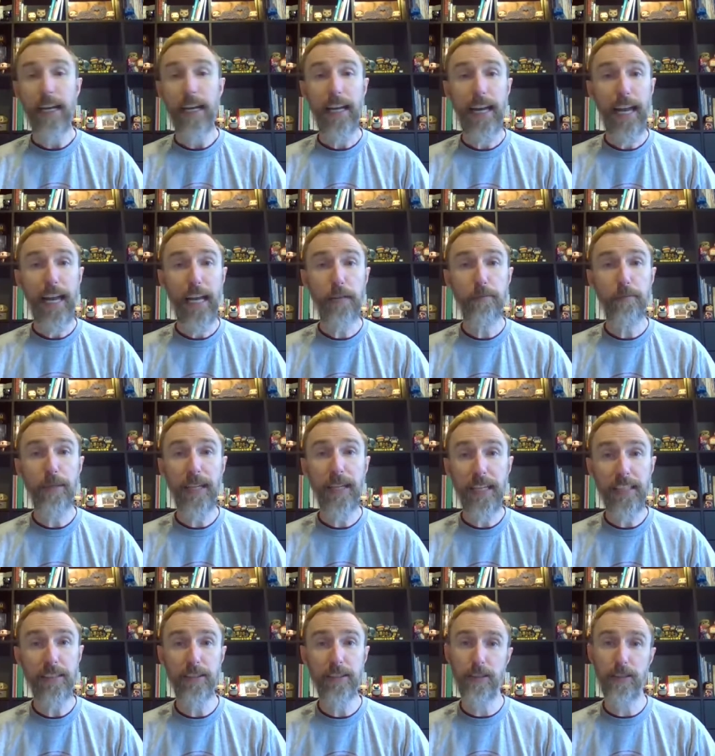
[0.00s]

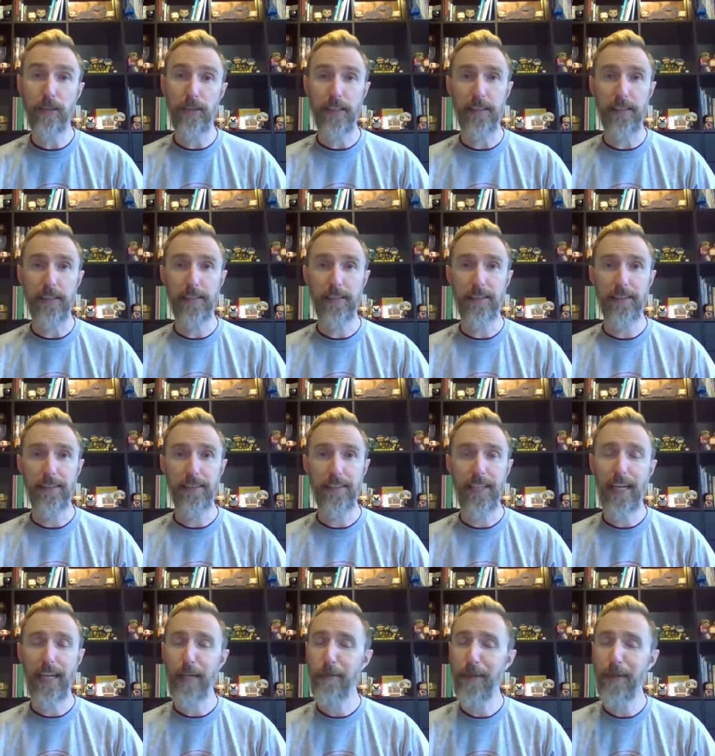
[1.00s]
AP students.
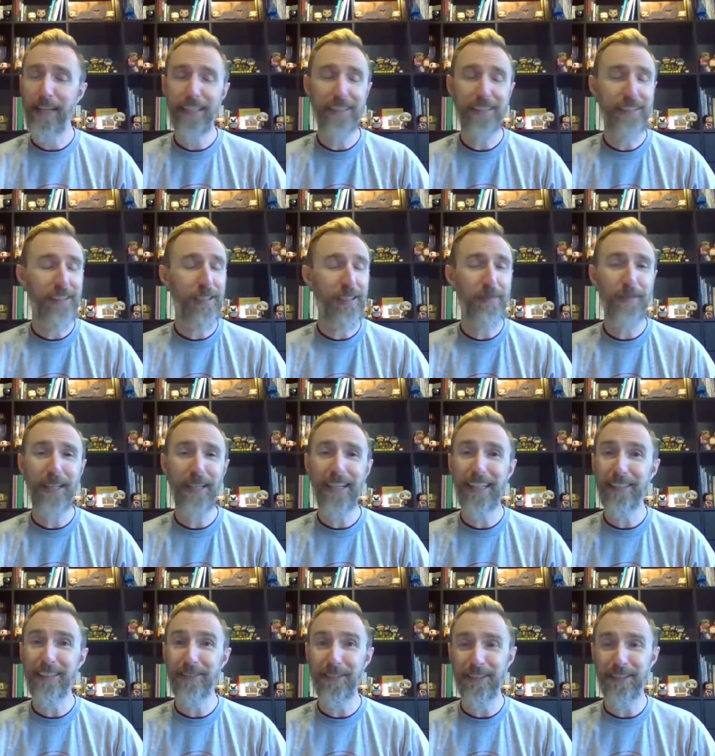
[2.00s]
AP is going to be
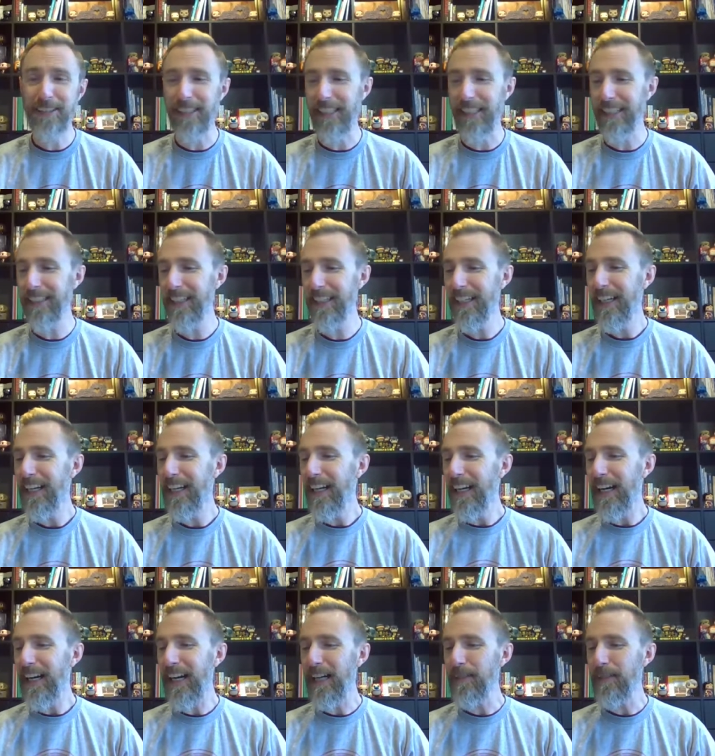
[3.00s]
interesting.
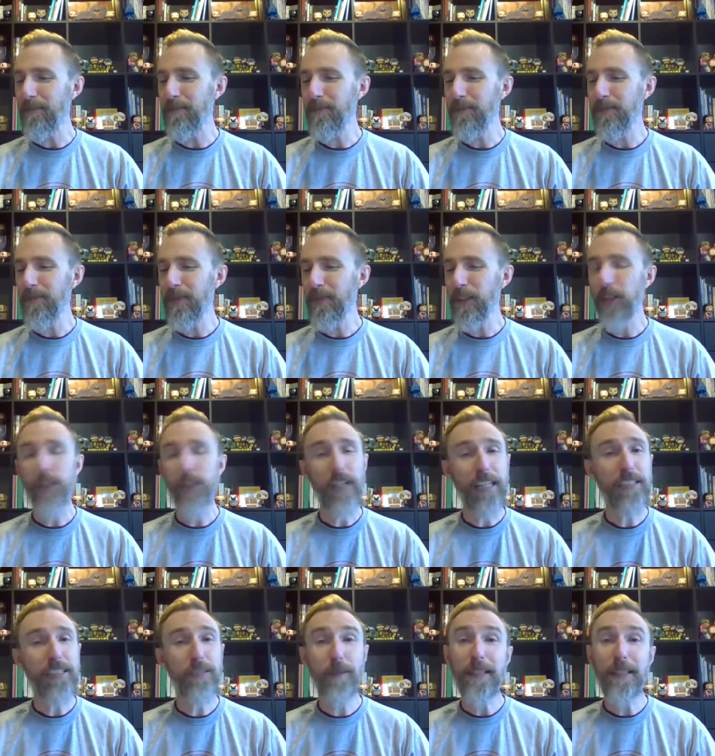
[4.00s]
You
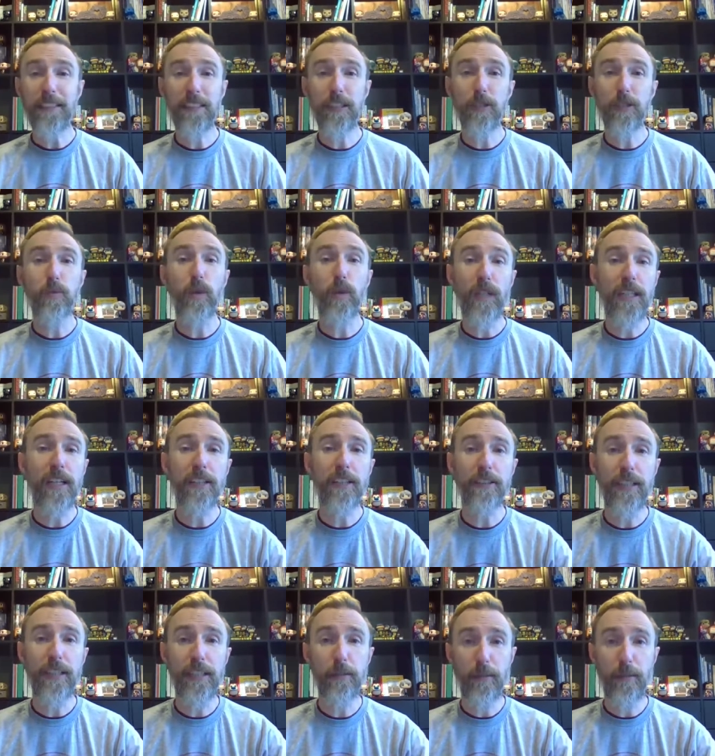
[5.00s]
guys are basically just working on
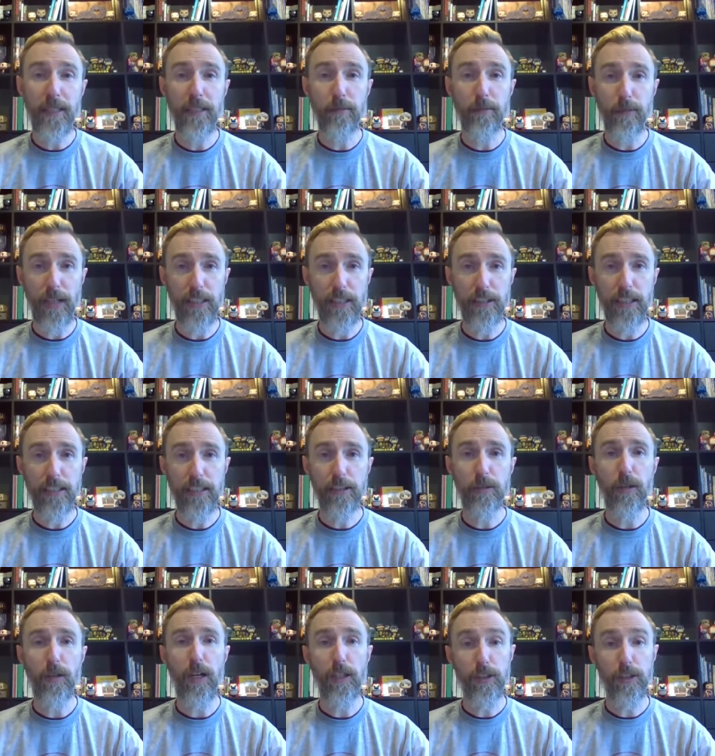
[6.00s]
your independent projects.
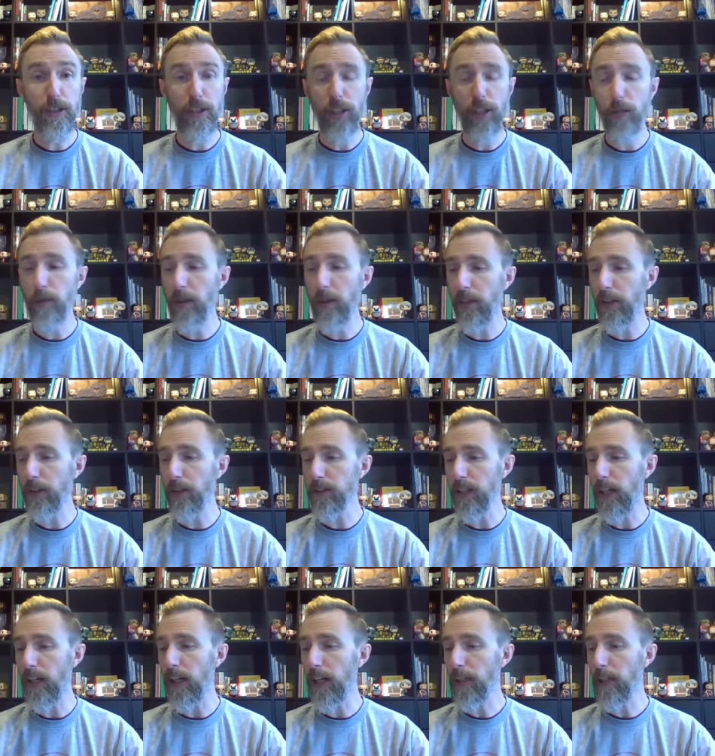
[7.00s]
You all should know what those
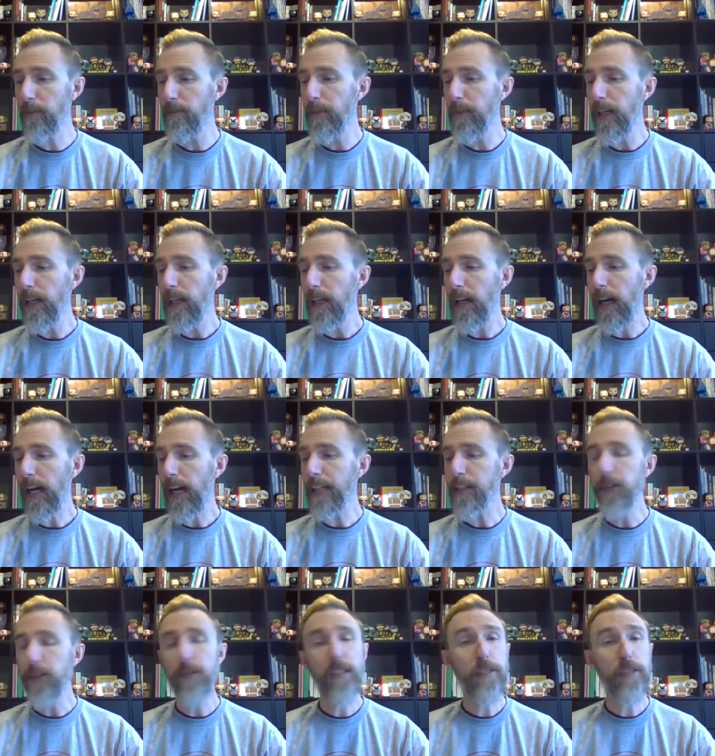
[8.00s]
are. I
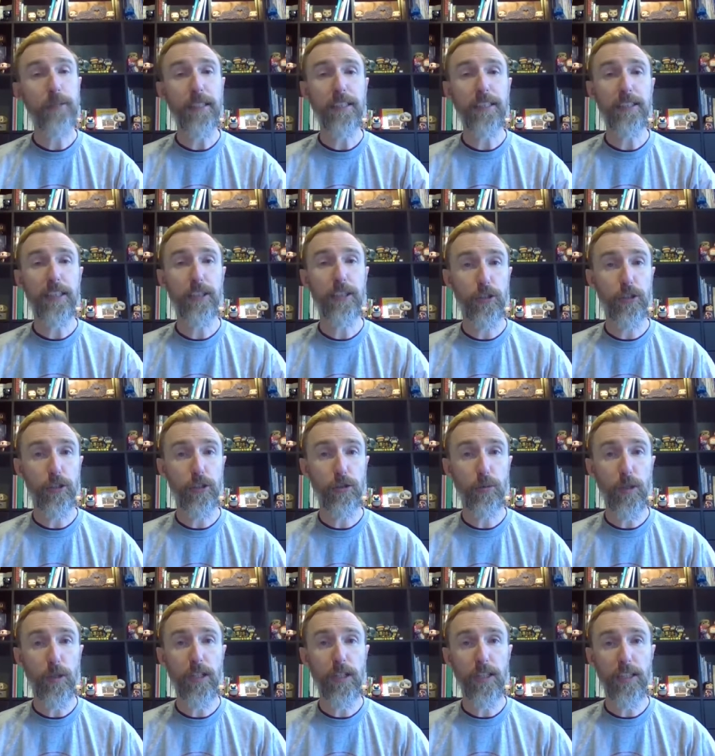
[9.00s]
do expect to see new
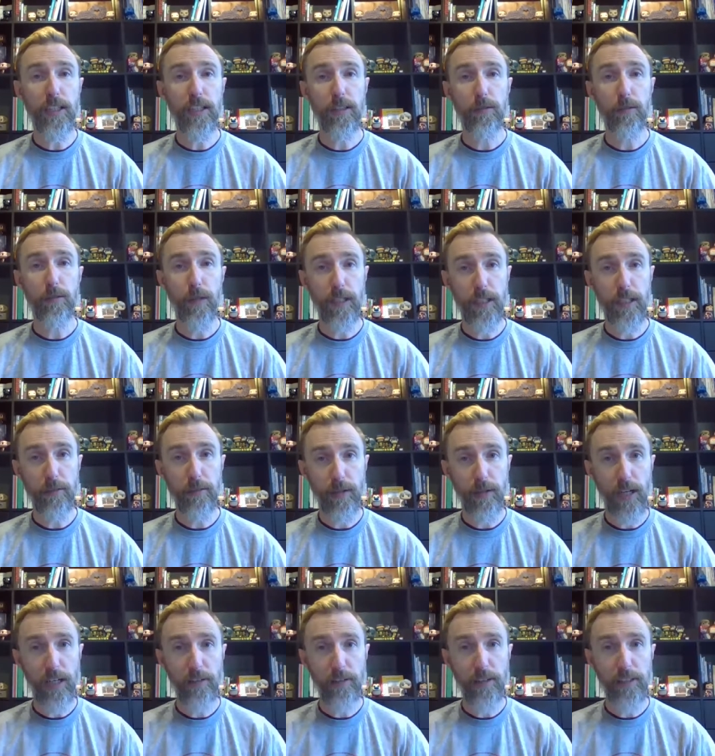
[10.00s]
work, work in
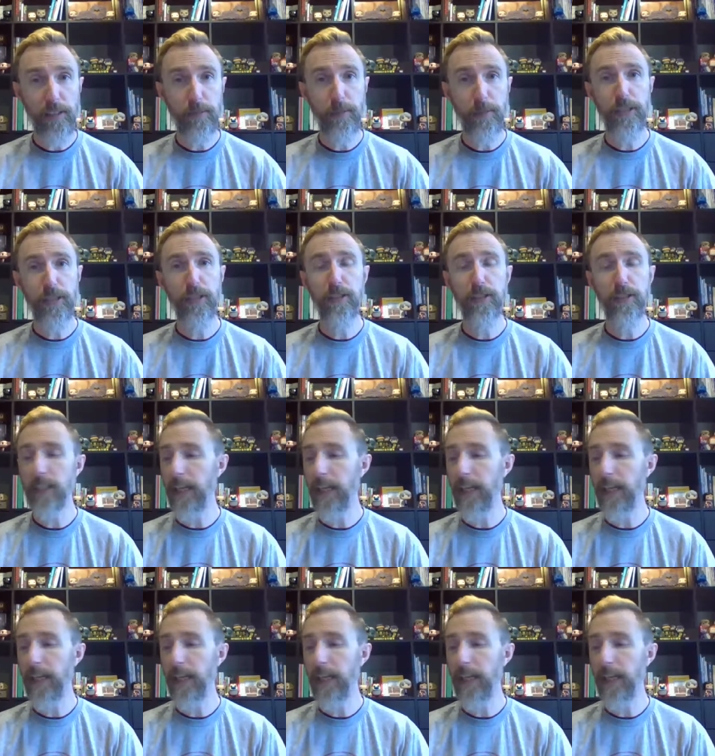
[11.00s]
progress pictures,